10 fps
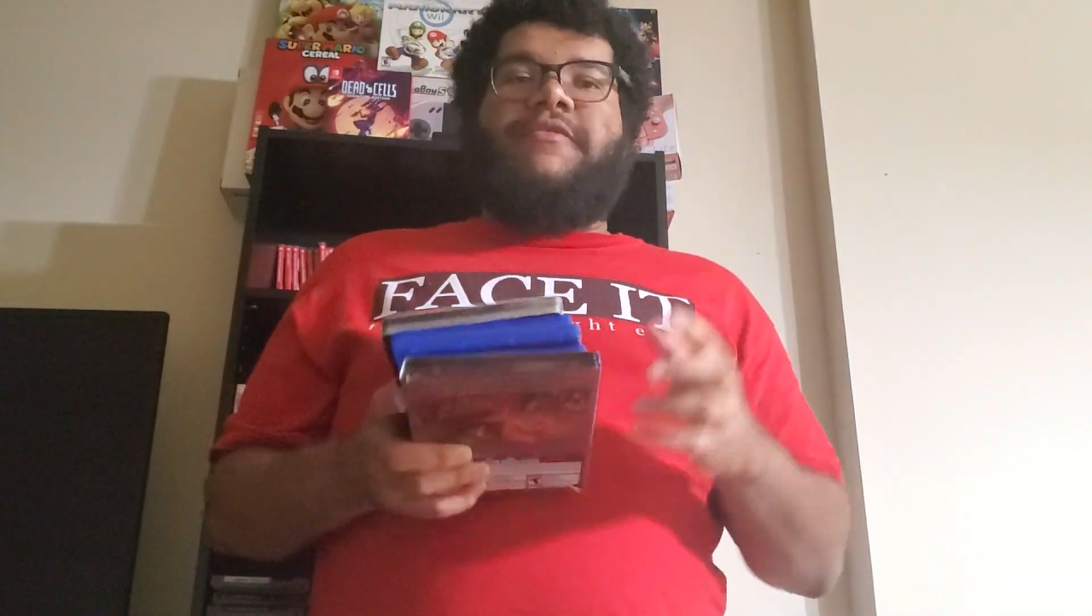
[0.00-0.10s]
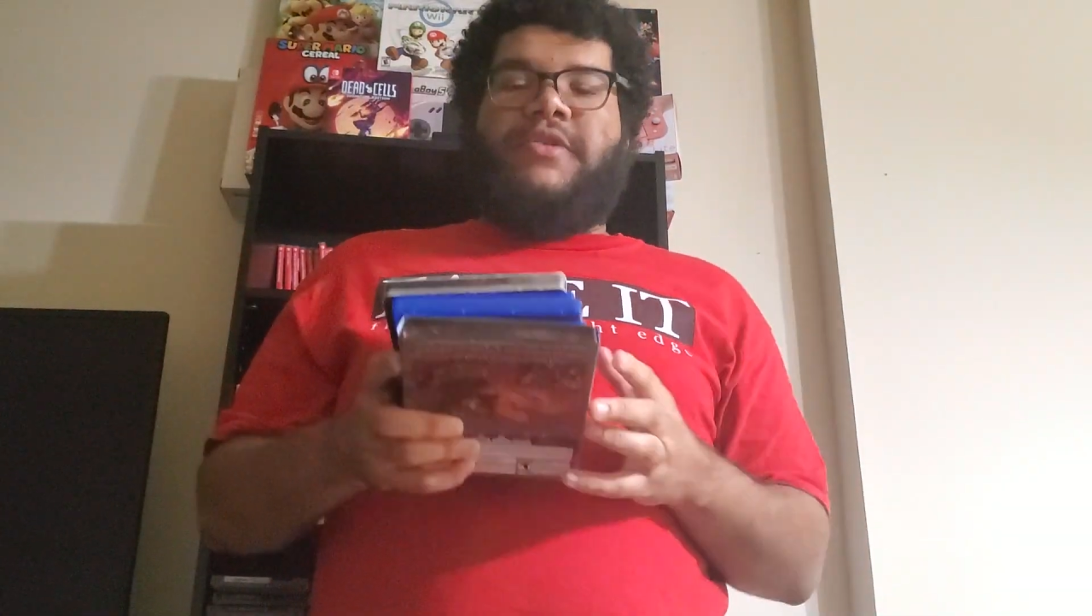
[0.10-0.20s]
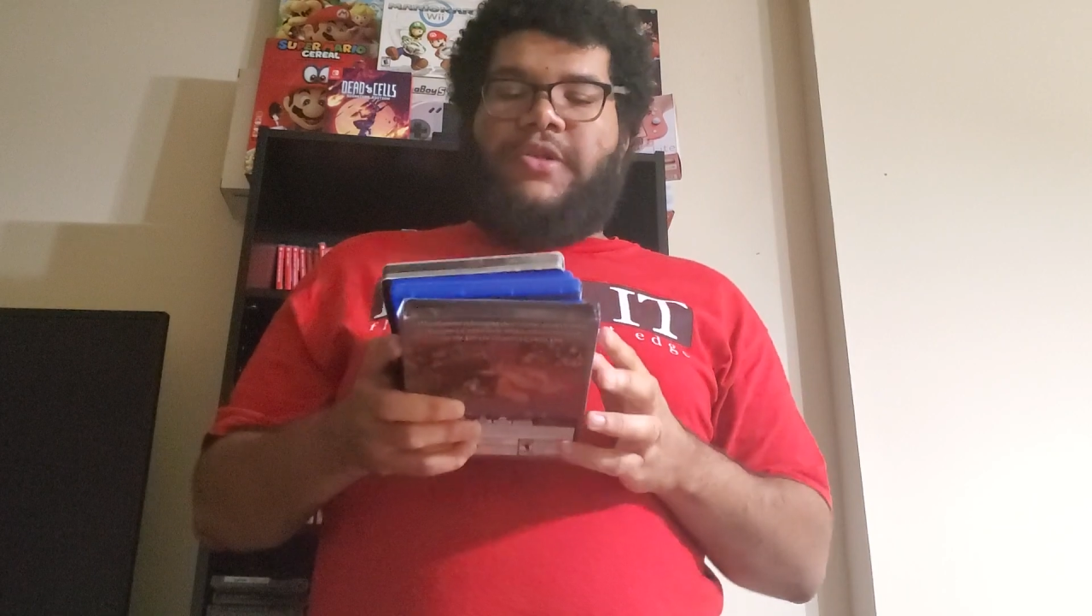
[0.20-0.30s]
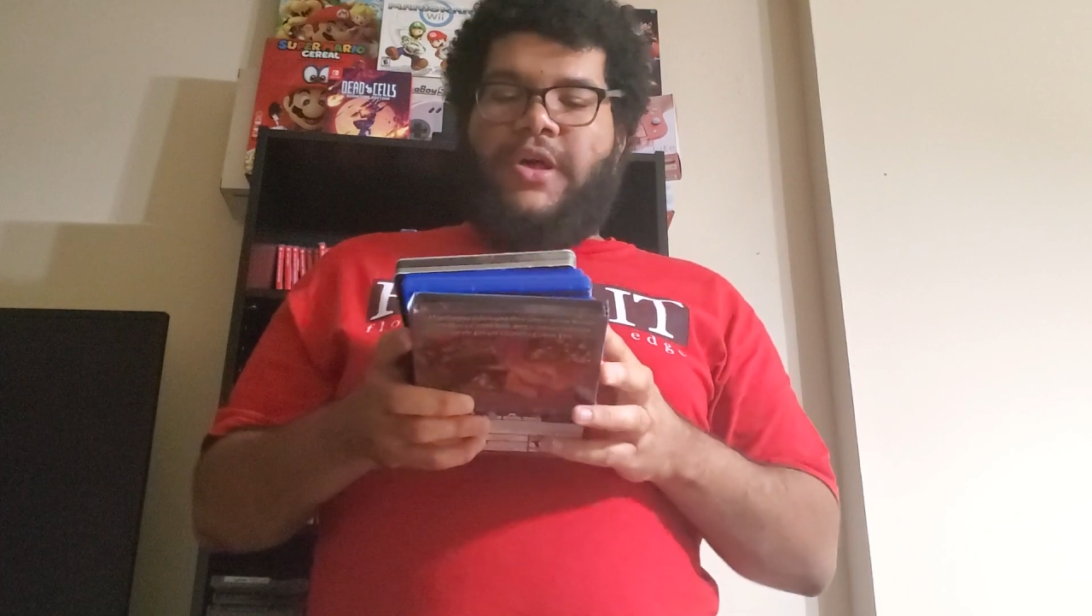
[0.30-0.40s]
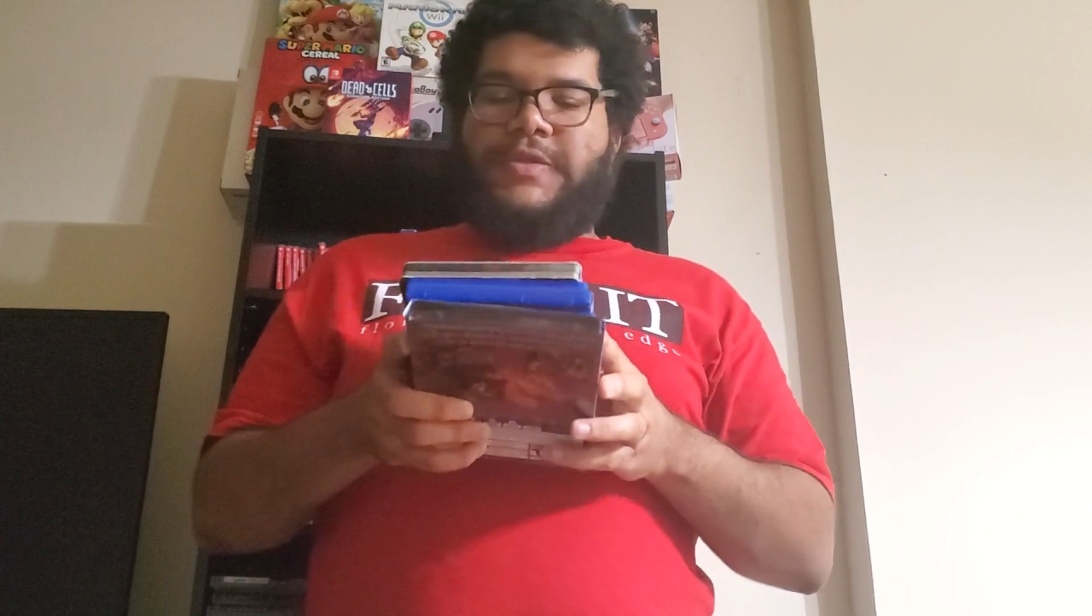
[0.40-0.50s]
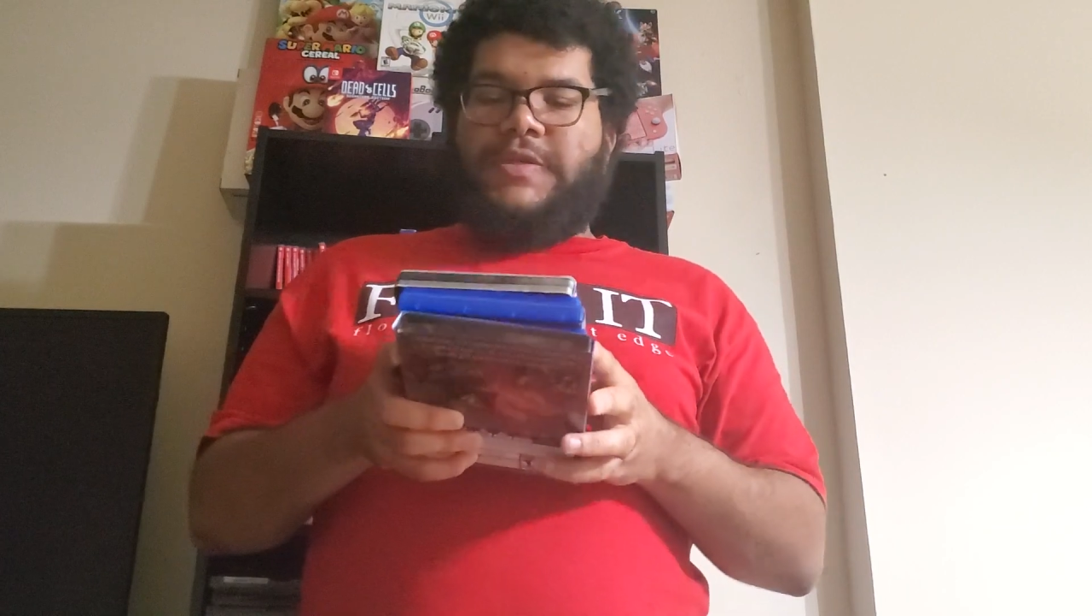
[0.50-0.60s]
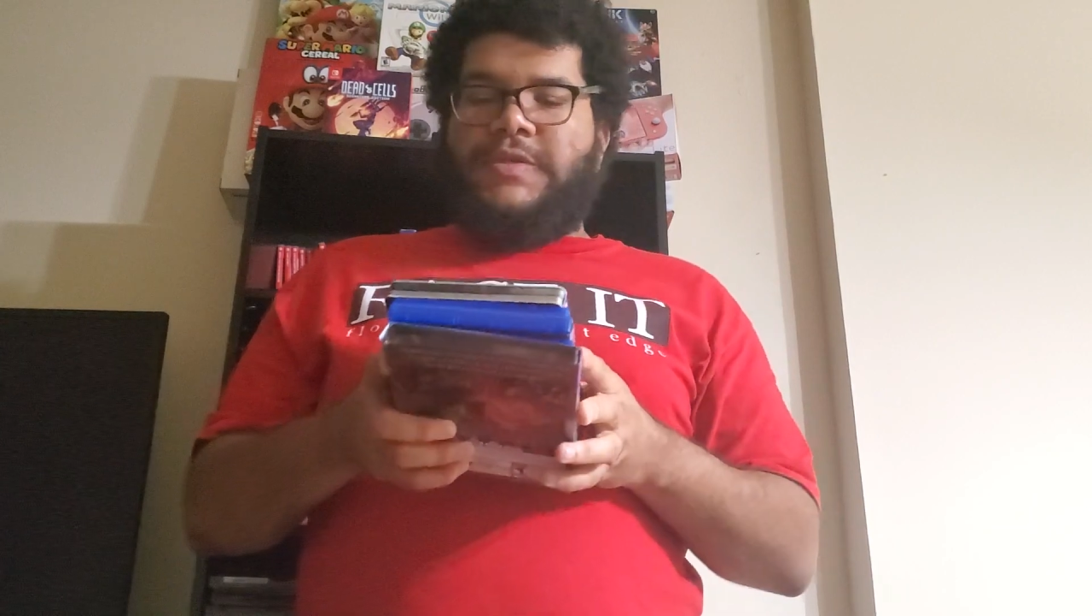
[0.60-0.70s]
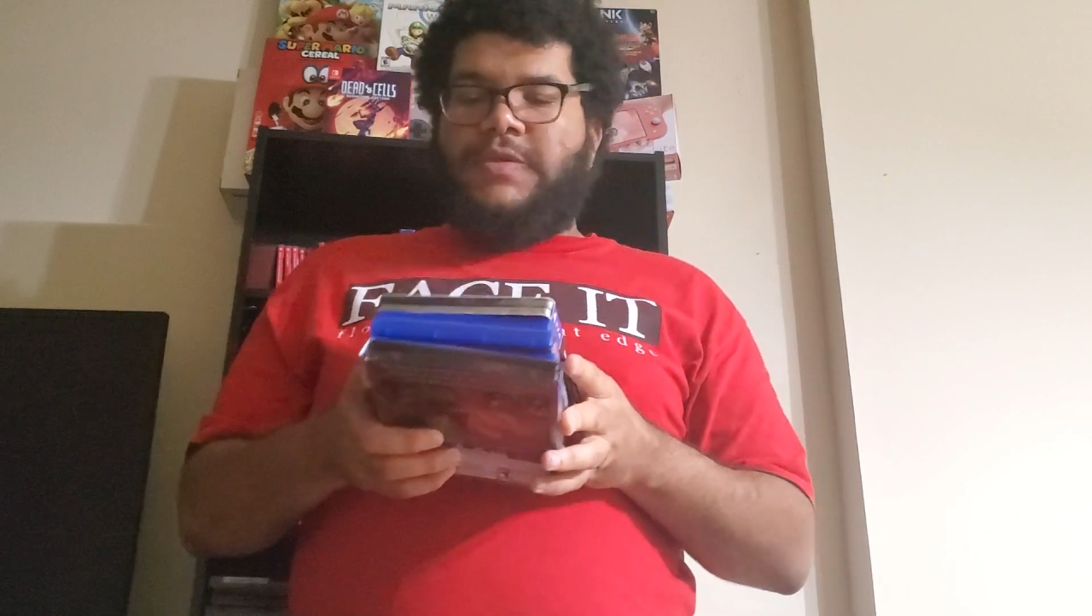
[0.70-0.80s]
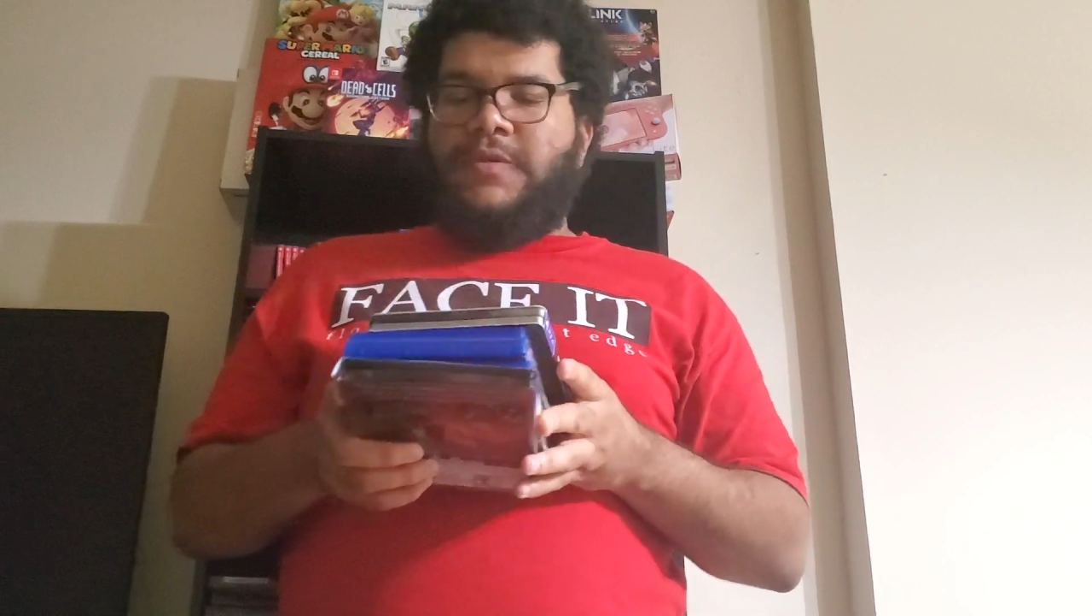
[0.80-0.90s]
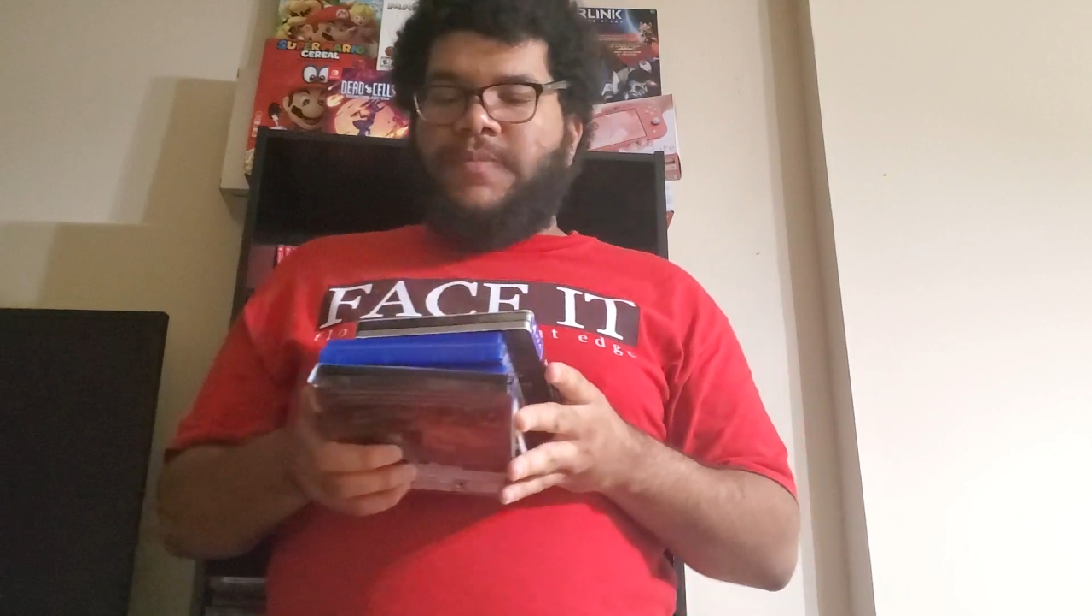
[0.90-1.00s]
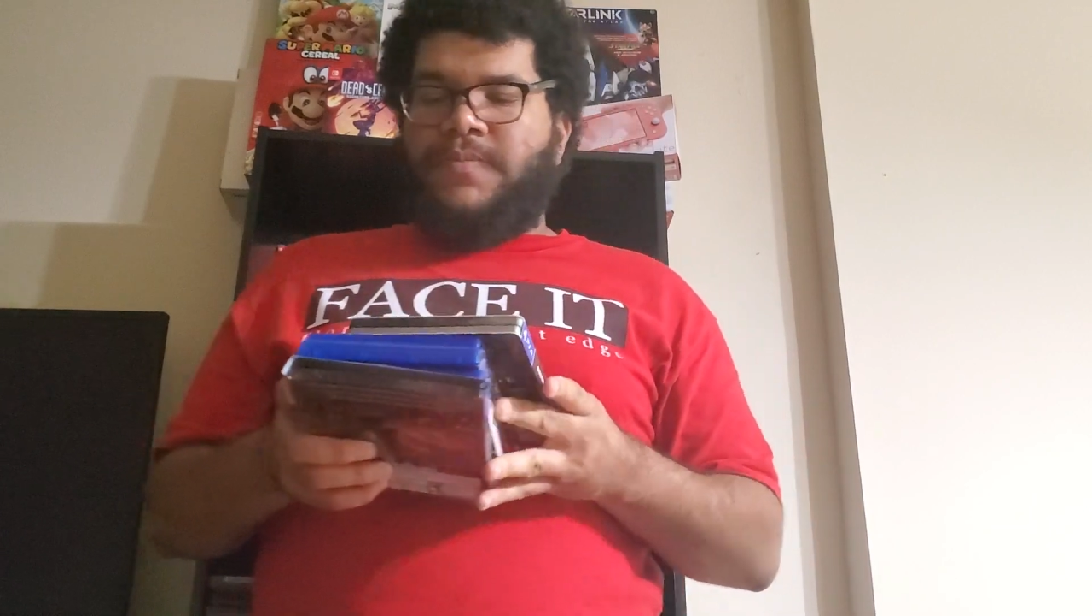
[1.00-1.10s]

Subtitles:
of the Colossus.